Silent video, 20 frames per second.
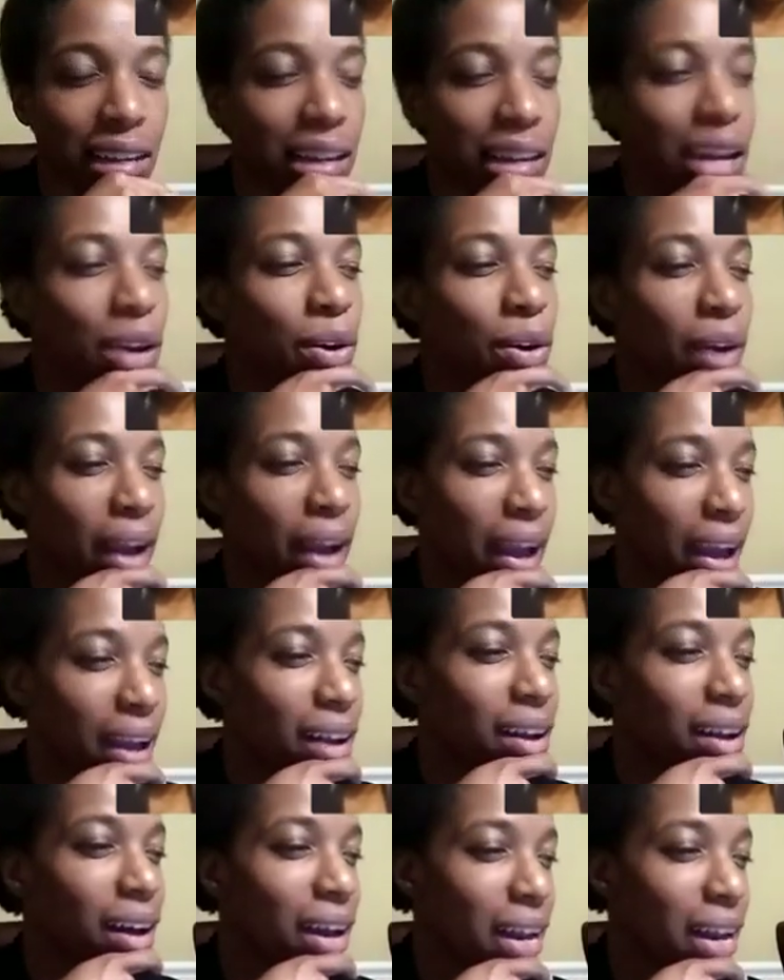Okay,
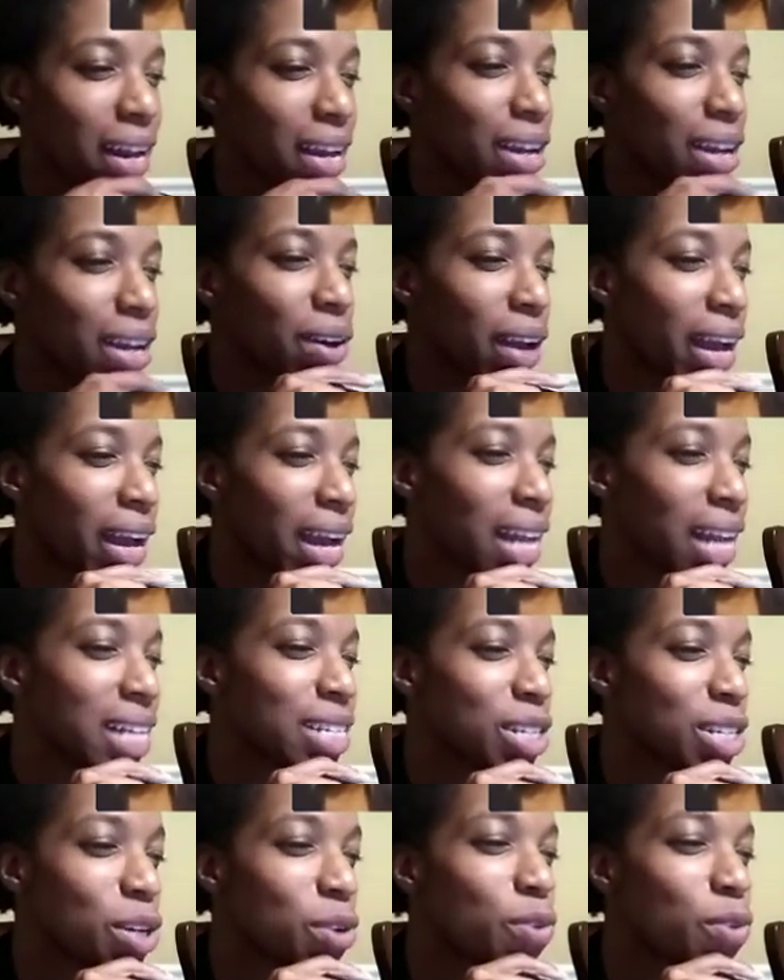got it. Okay.
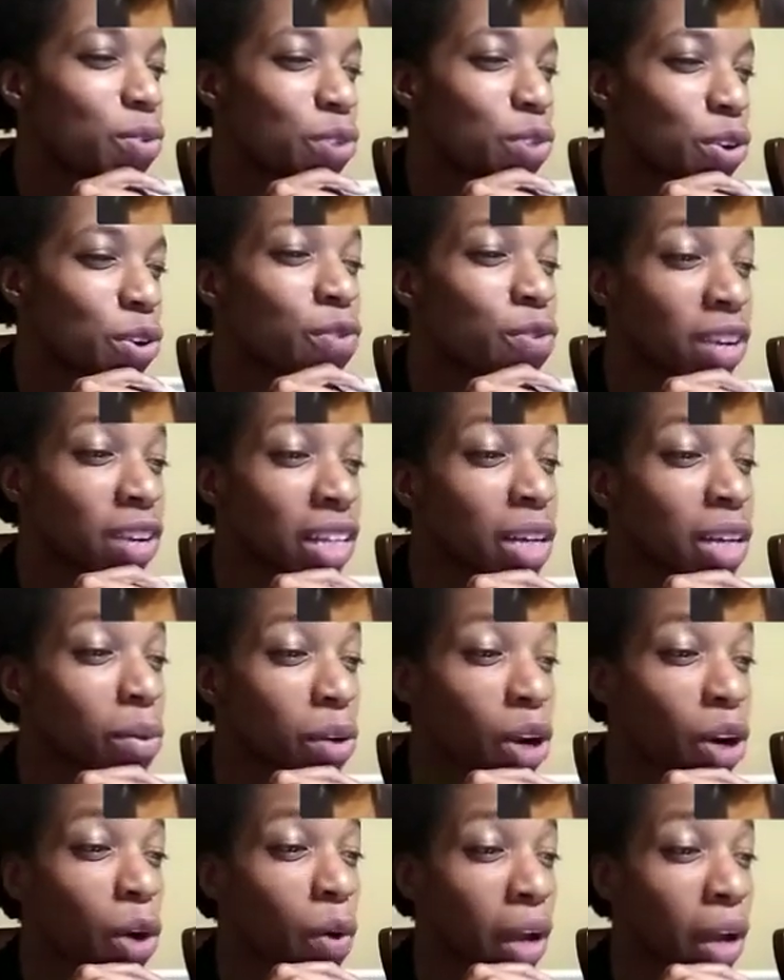So you really were
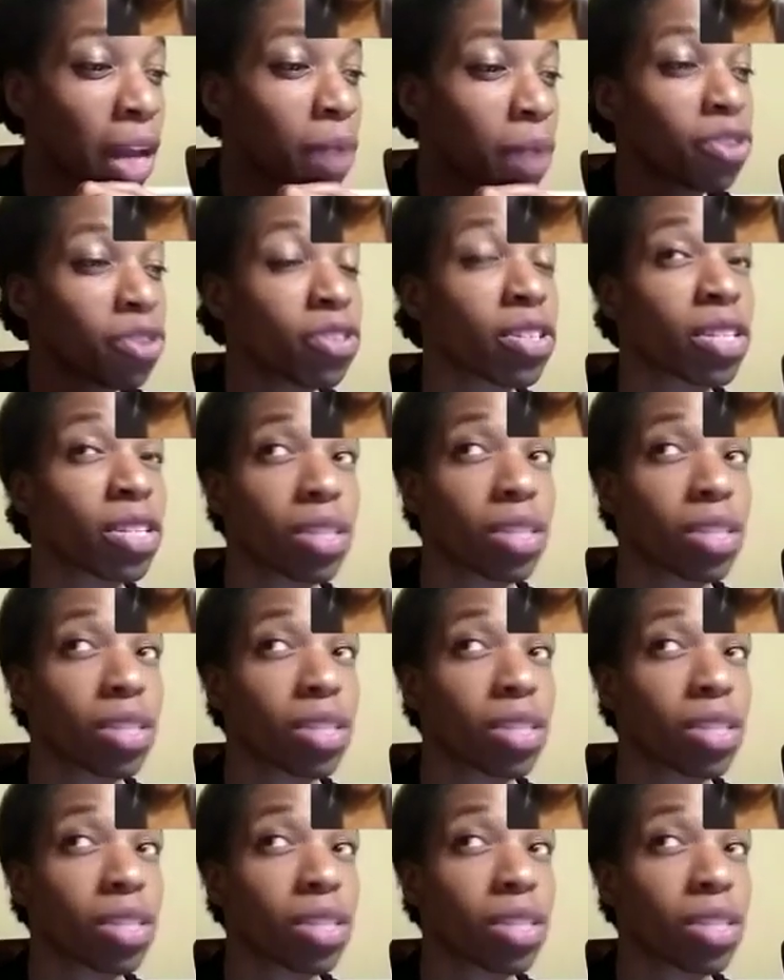going in with just